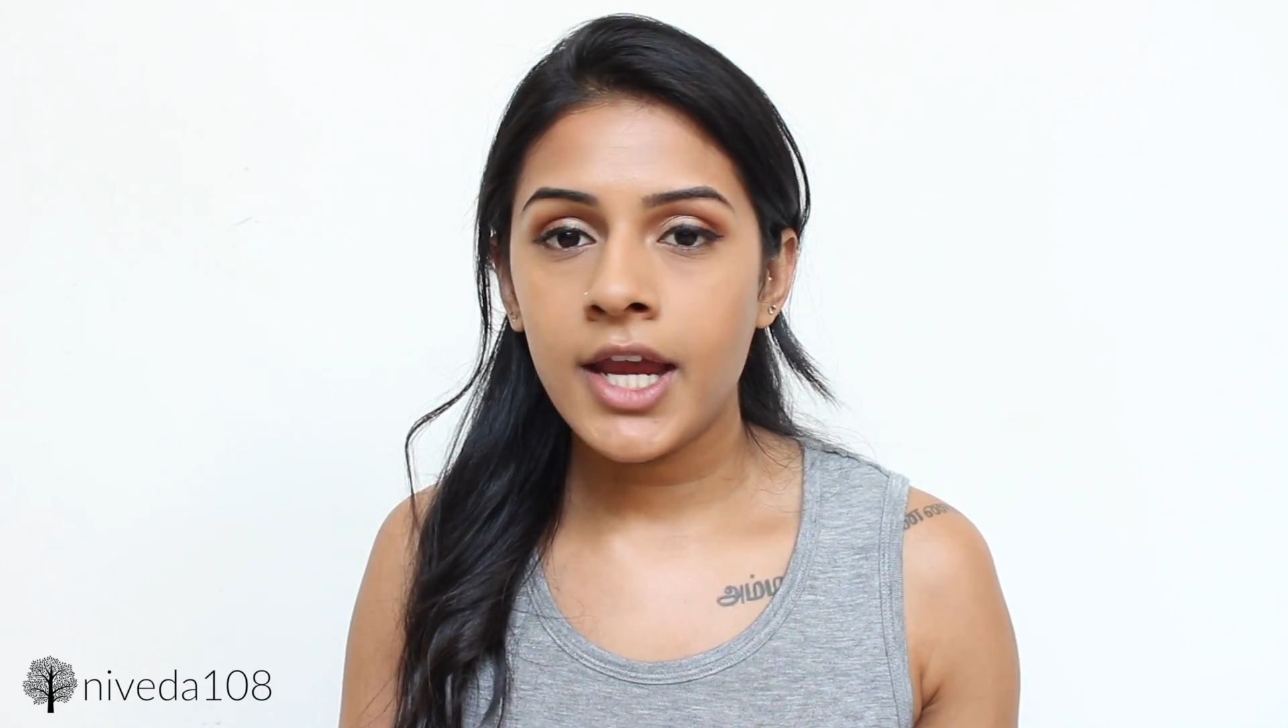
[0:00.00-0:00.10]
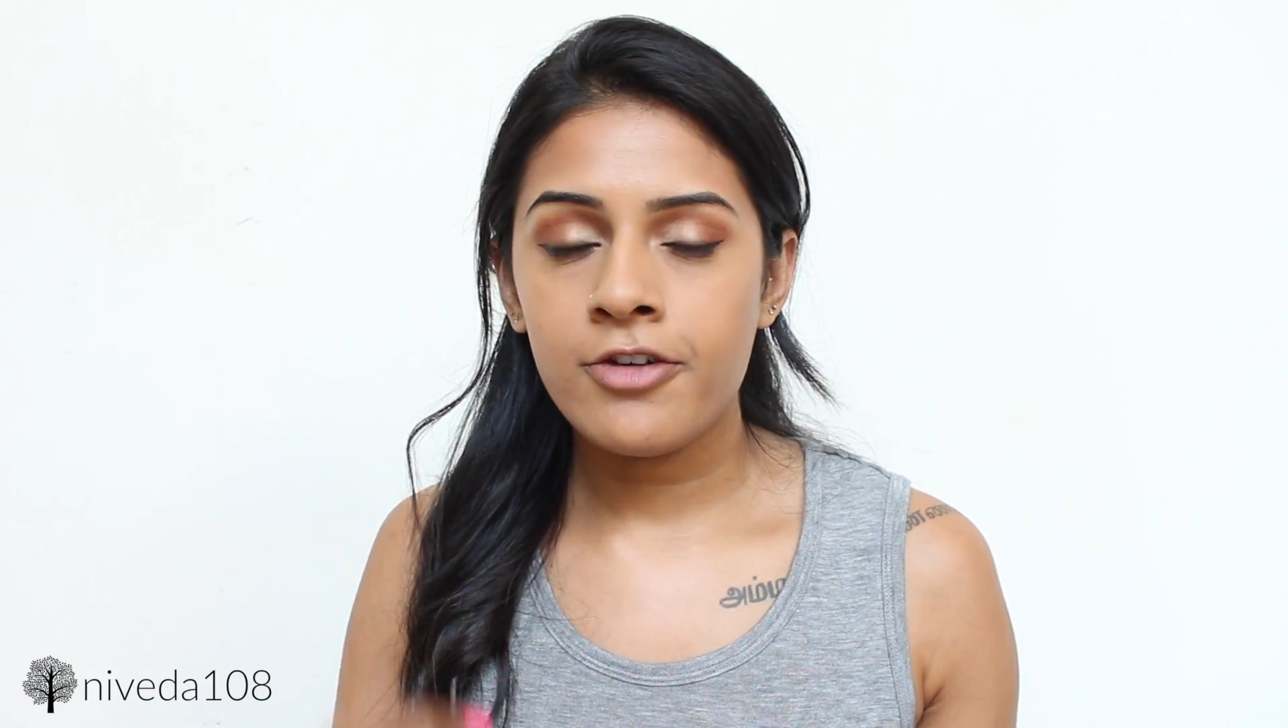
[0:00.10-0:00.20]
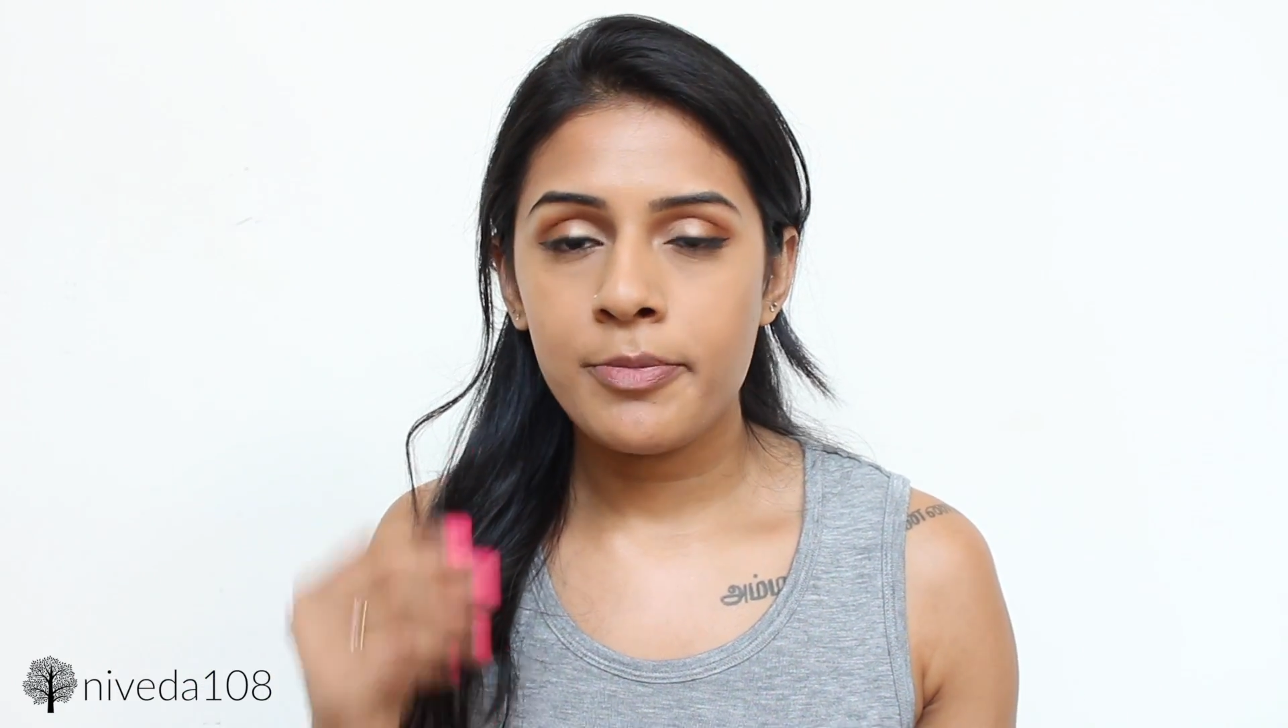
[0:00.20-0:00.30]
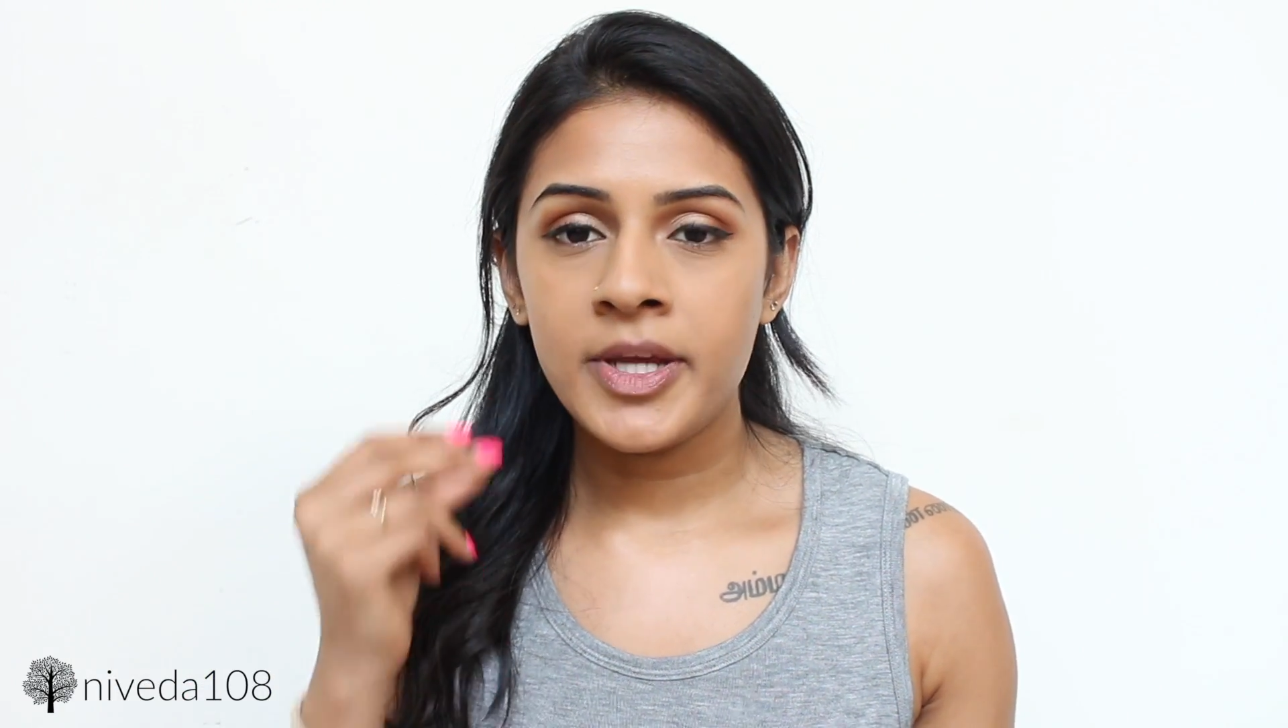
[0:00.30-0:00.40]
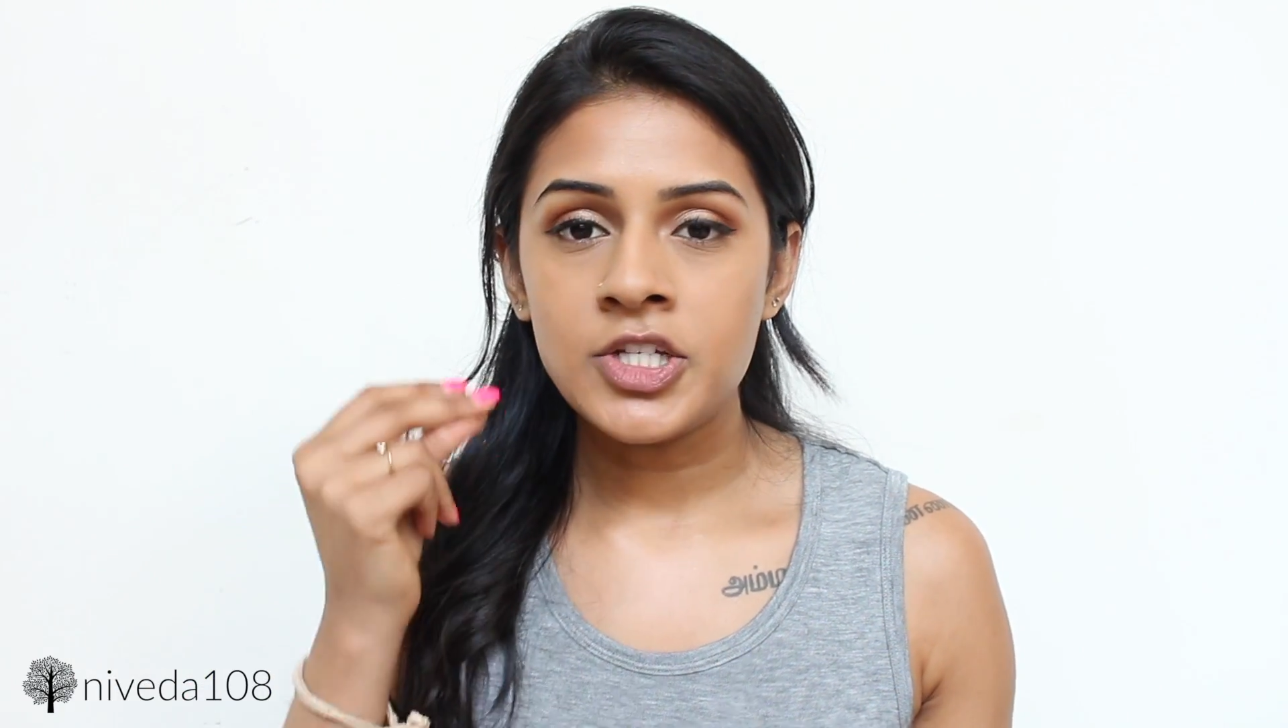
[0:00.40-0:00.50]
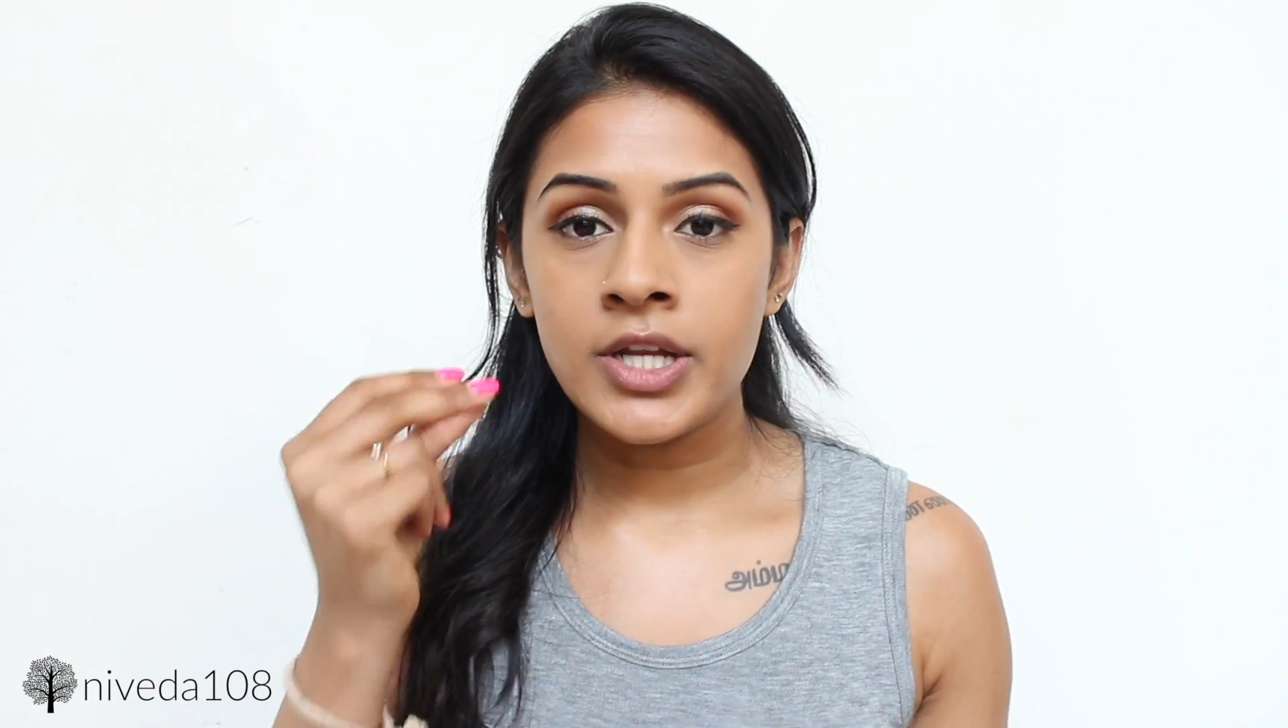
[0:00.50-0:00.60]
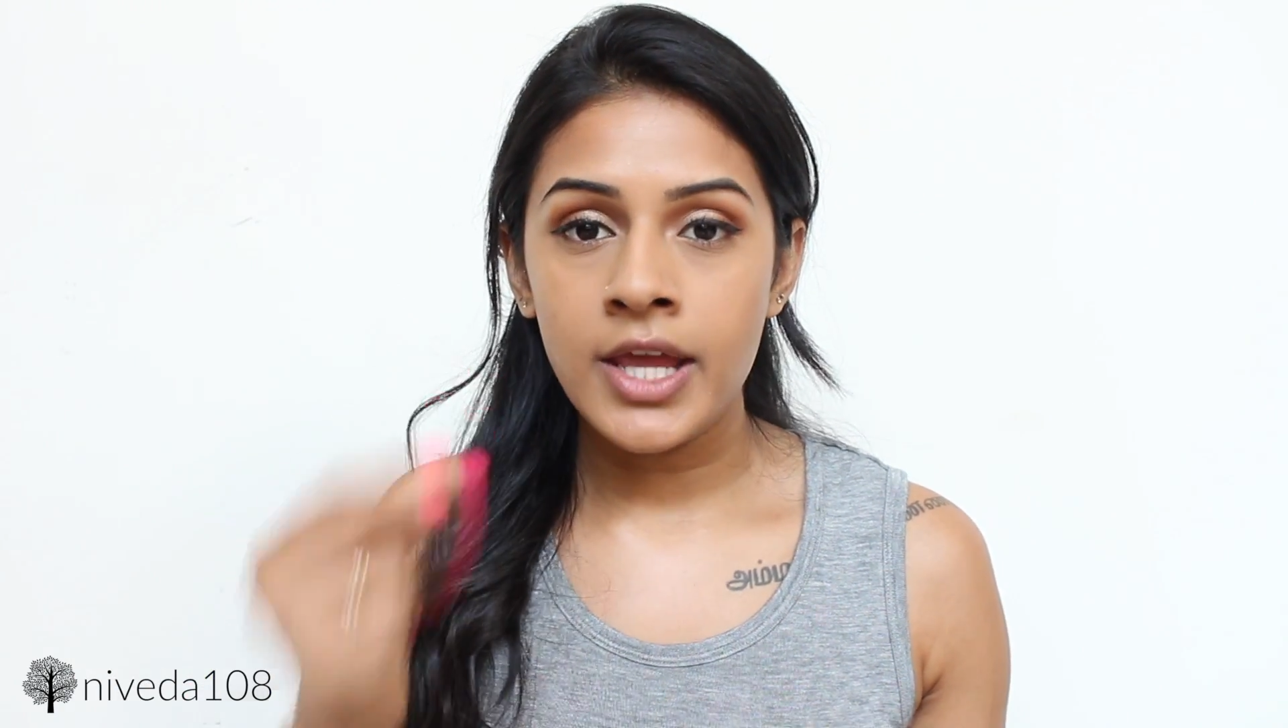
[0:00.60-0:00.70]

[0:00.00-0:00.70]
care of the patient